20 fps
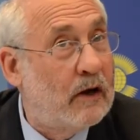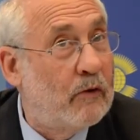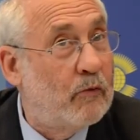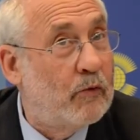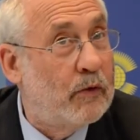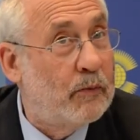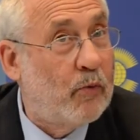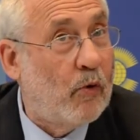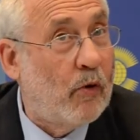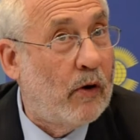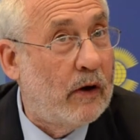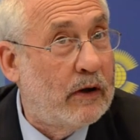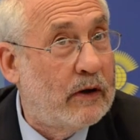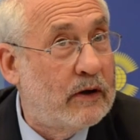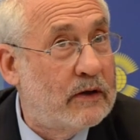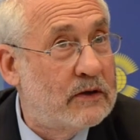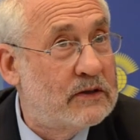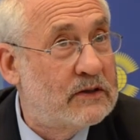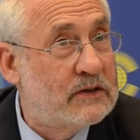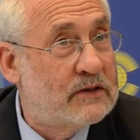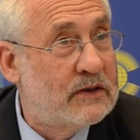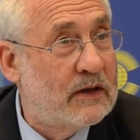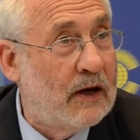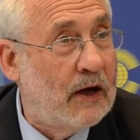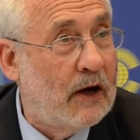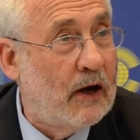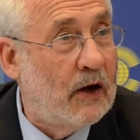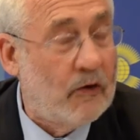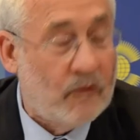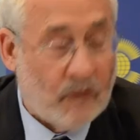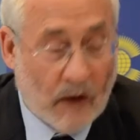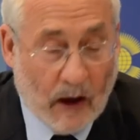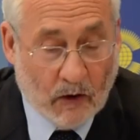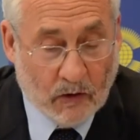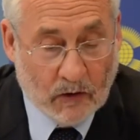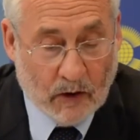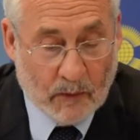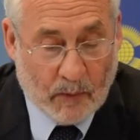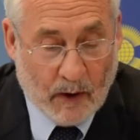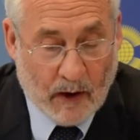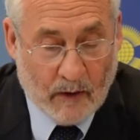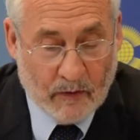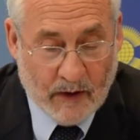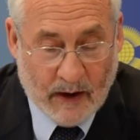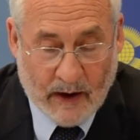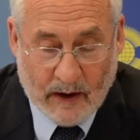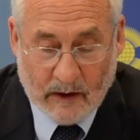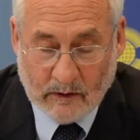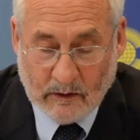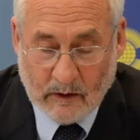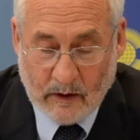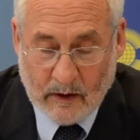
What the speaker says: report is a follow-up on that,